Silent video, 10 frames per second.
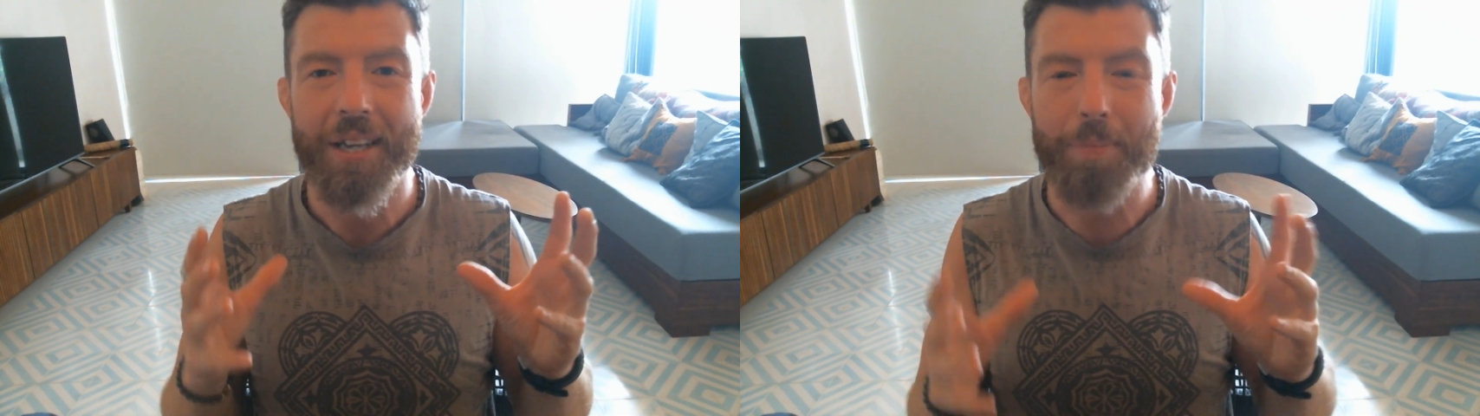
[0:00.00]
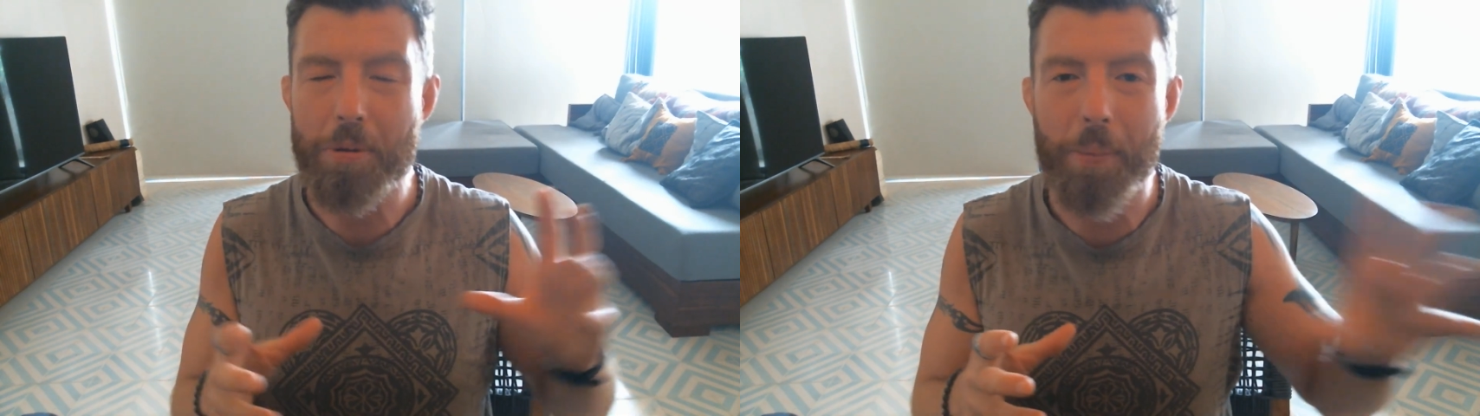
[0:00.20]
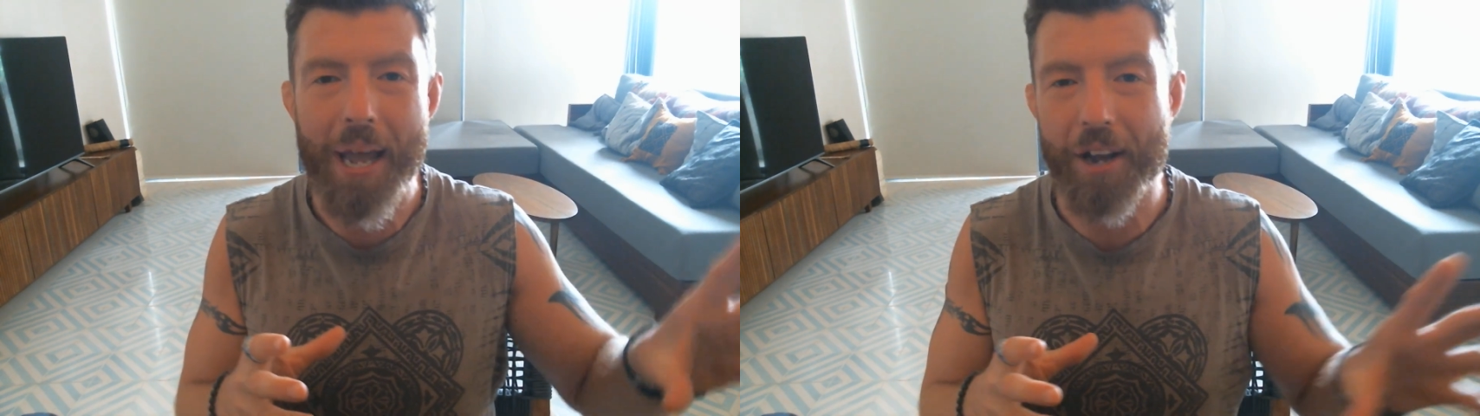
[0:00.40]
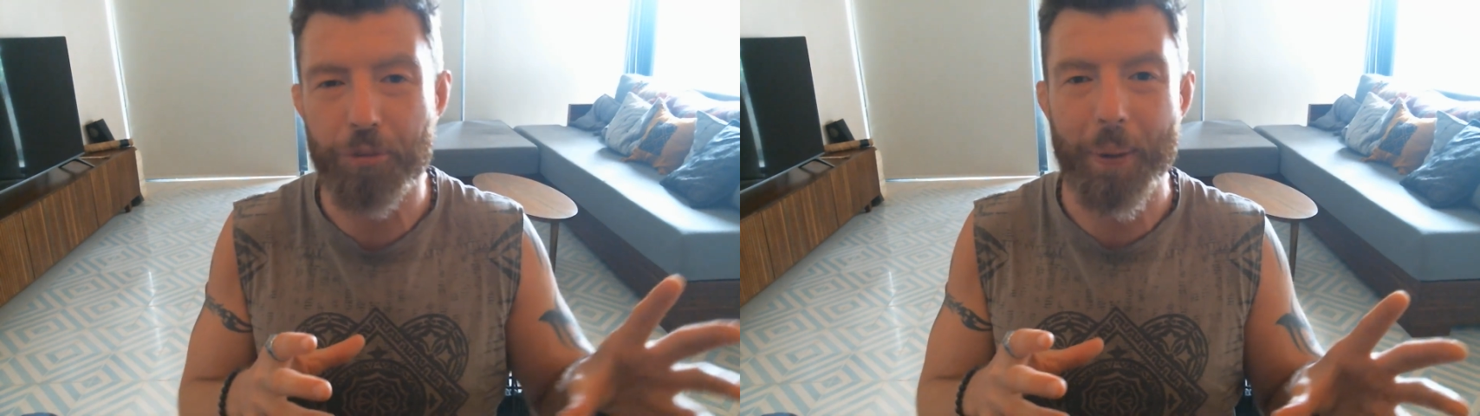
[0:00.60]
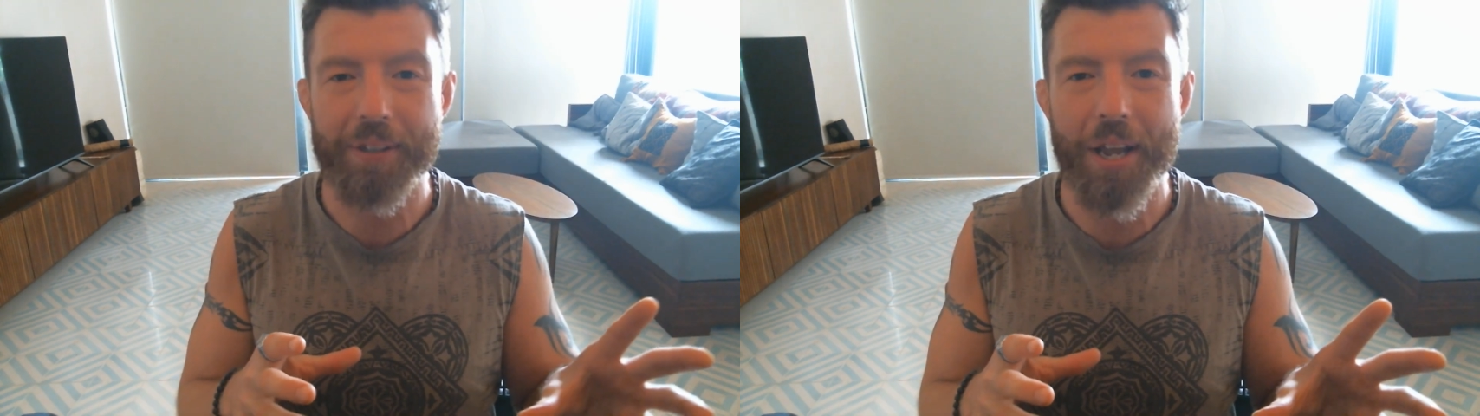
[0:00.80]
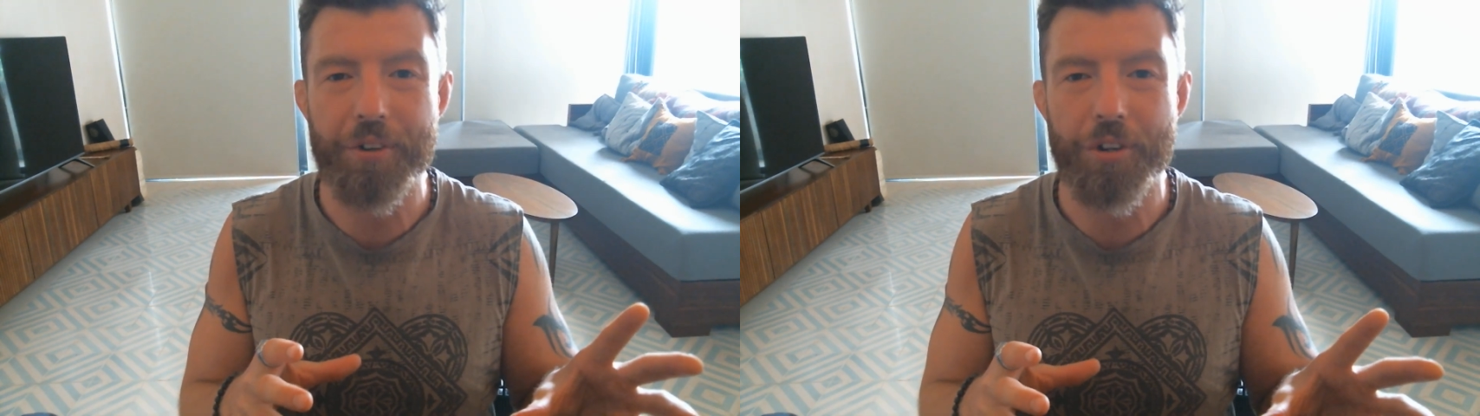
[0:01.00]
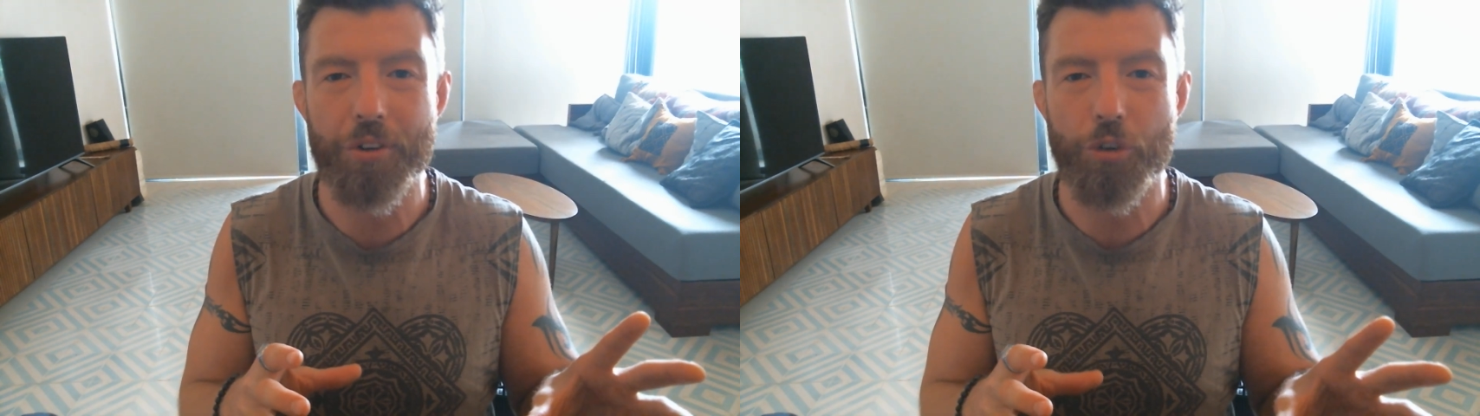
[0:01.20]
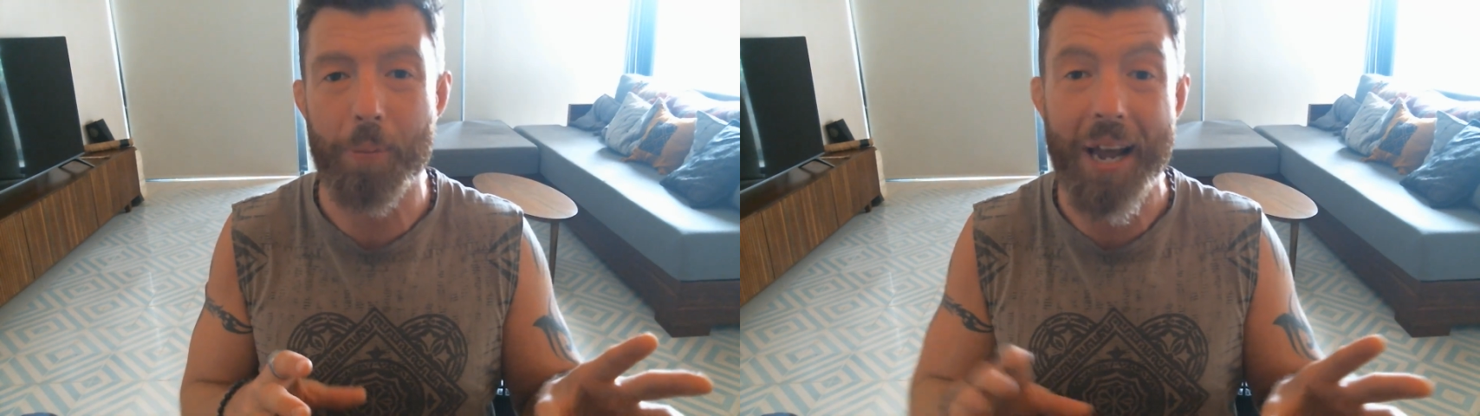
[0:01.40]
maybe my
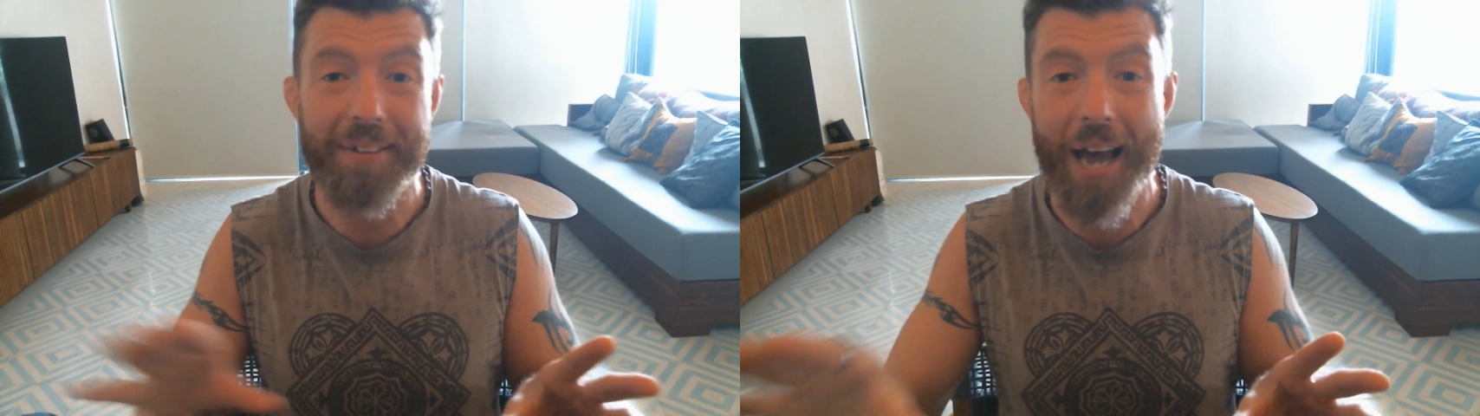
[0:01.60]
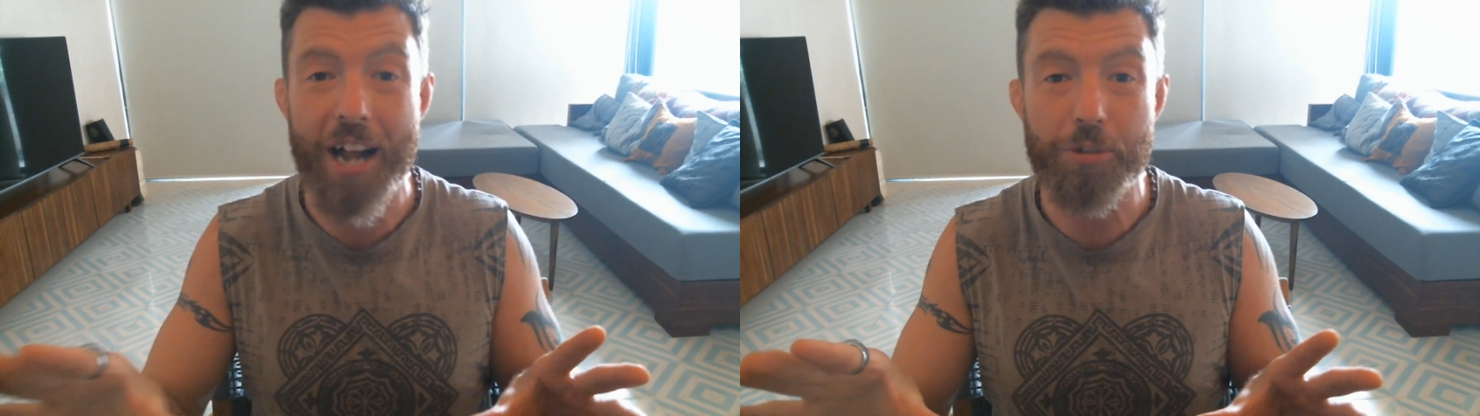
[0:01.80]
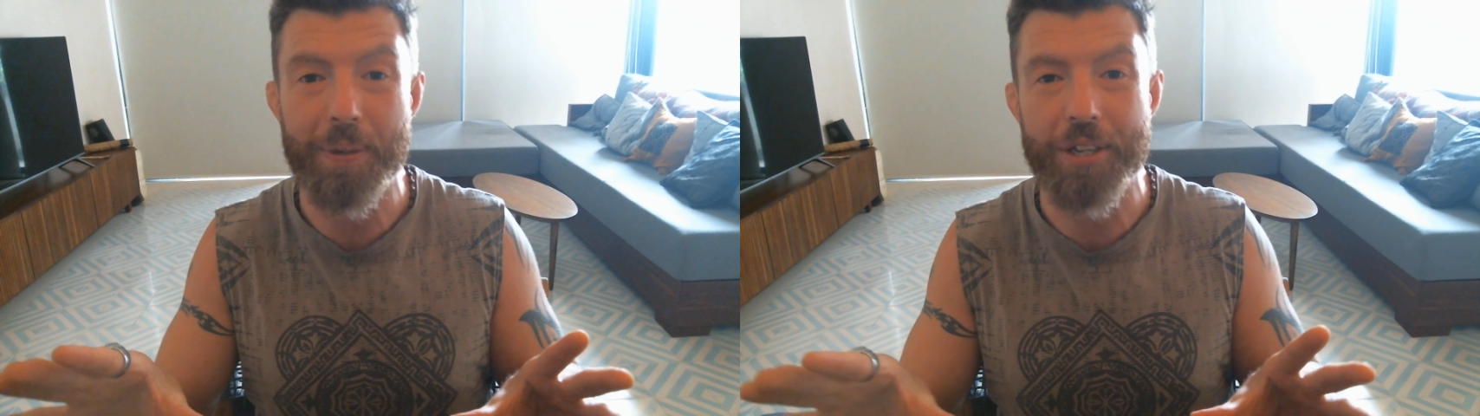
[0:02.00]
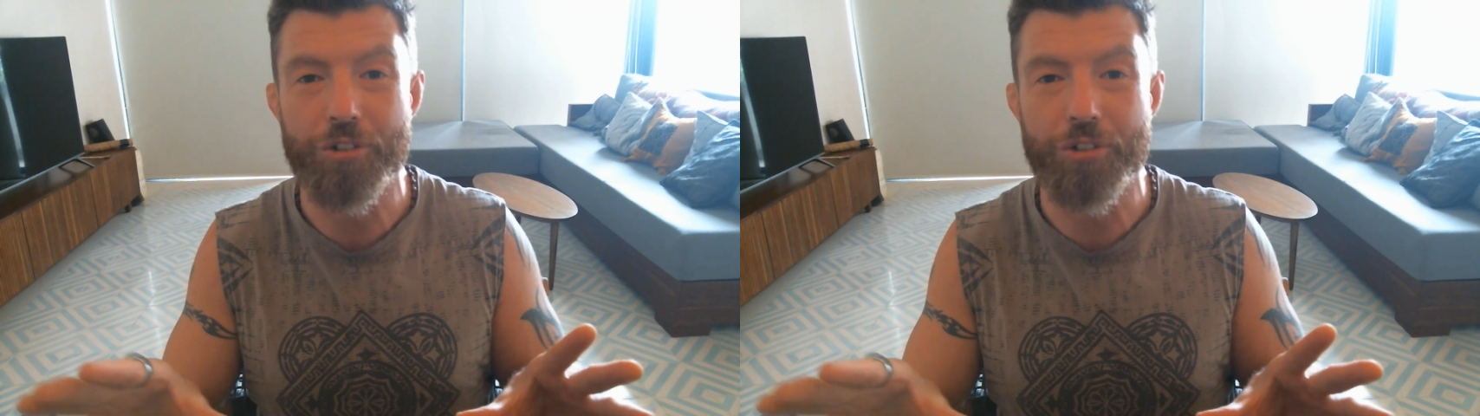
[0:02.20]
expectations or my attachment